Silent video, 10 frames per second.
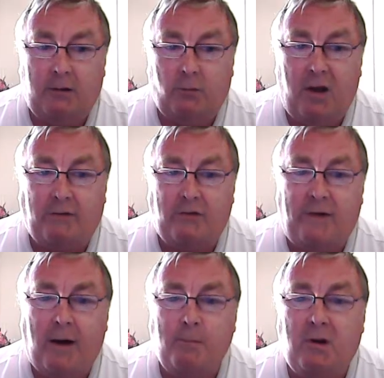We have a
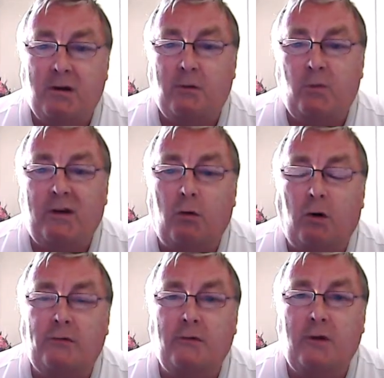family and we go
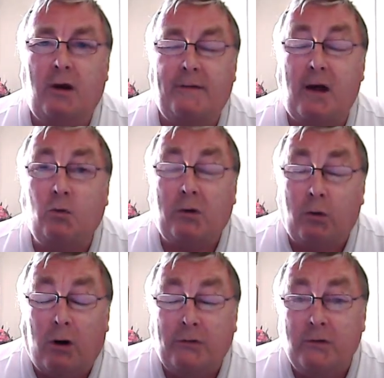off, and they all
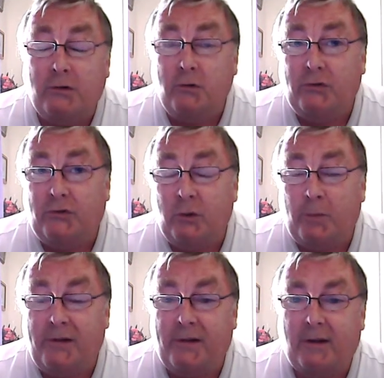go off and do
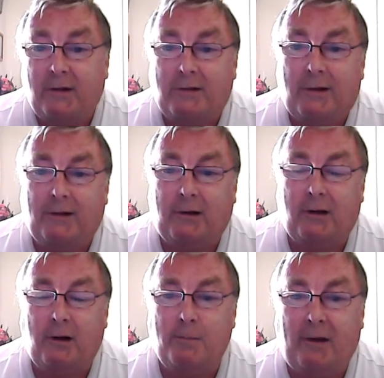stupid things like
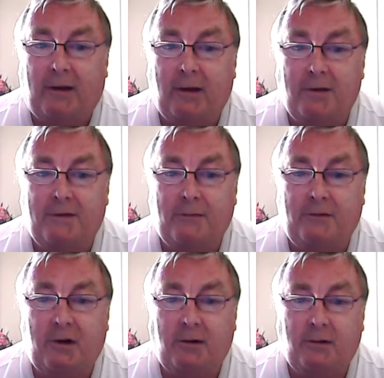my kids have
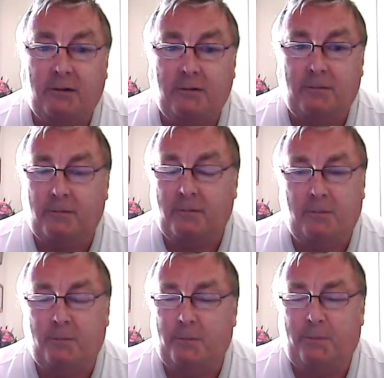done, and
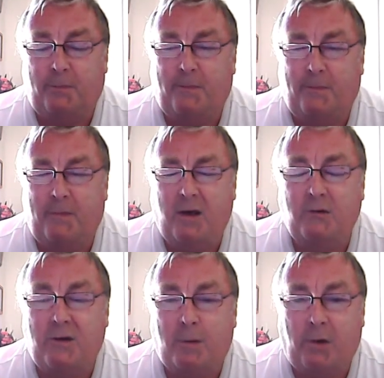they
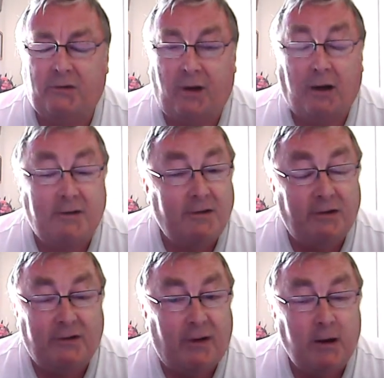do their best. I did the
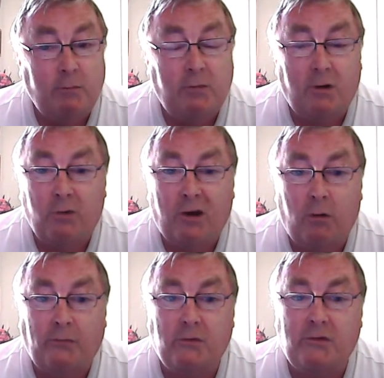same. You know, we go
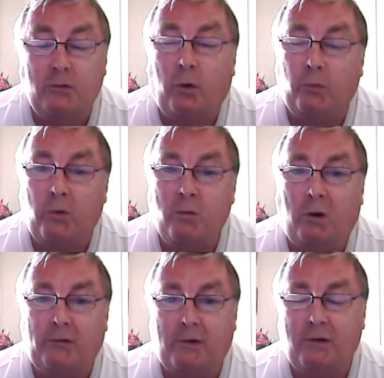off and do what we
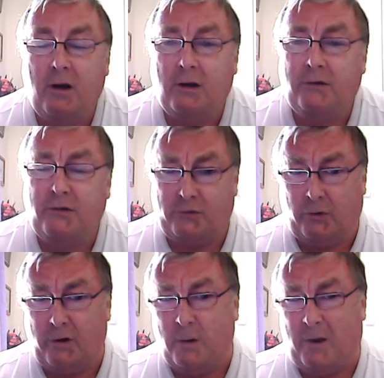want and
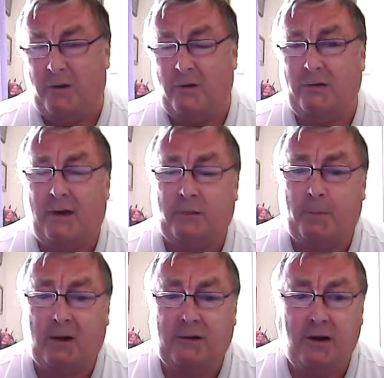destroy our parents'
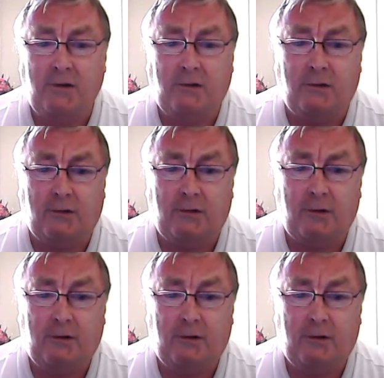expectations.